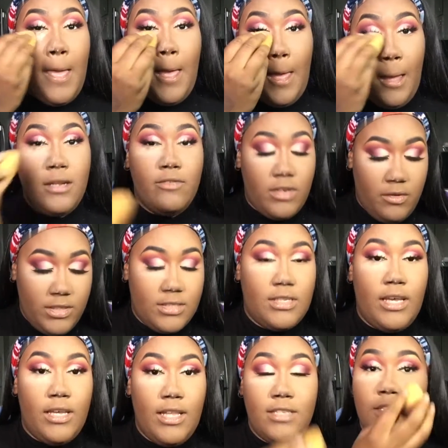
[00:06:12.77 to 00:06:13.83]
I don't even know
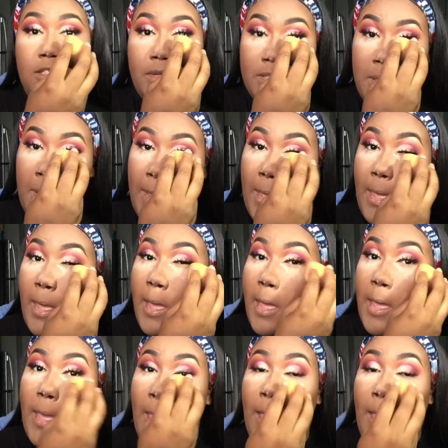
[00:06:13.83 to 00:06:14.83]
what I was talking about.